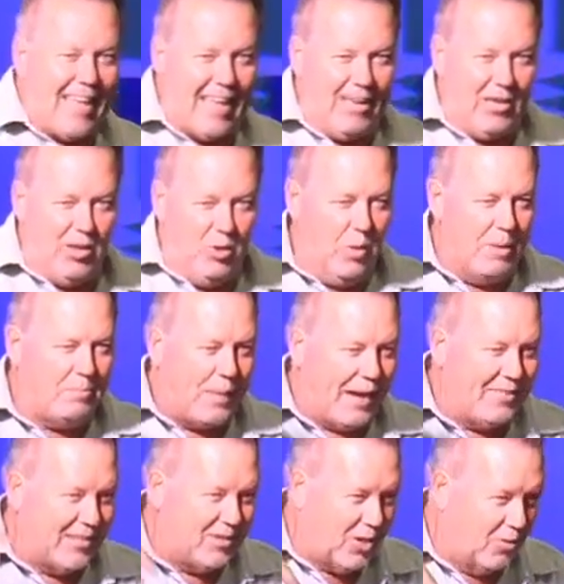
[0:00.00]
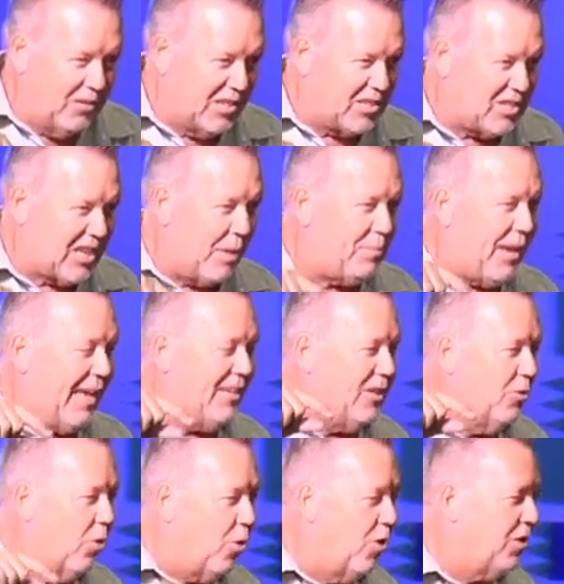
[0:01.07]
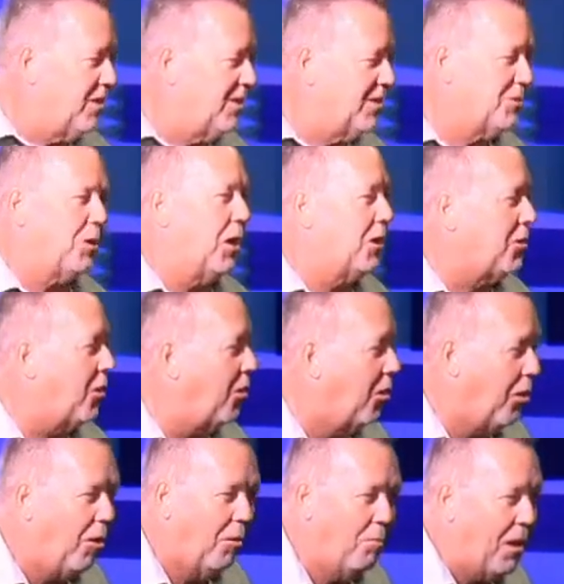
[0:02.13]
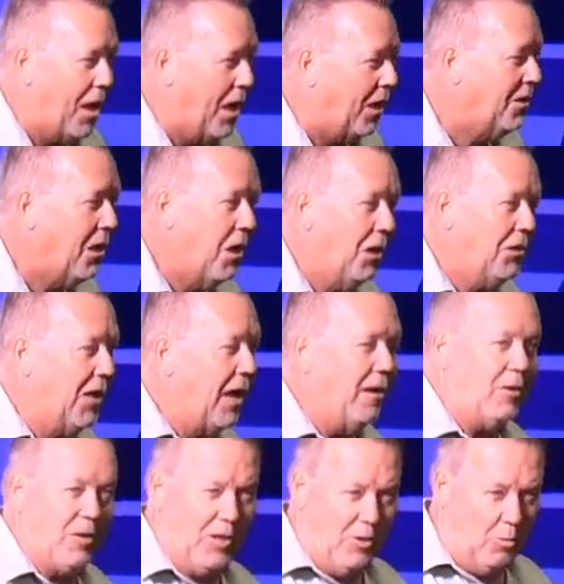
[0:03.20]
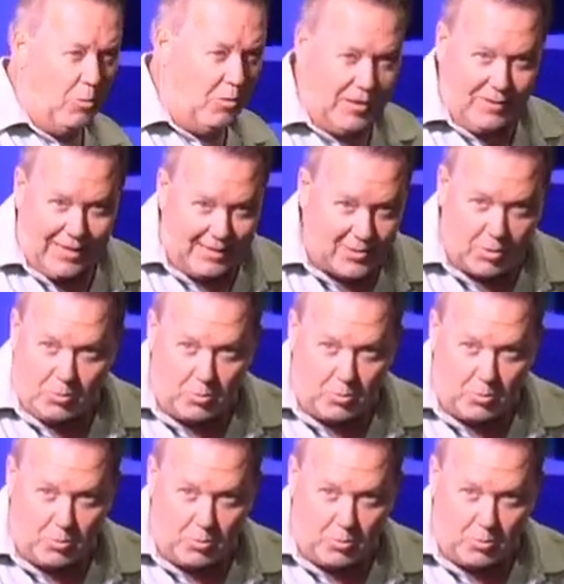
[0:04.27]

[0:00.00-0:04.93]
you went by the donut shop and you ordered, just like, oh man, yeah, you know what? The ladies are like,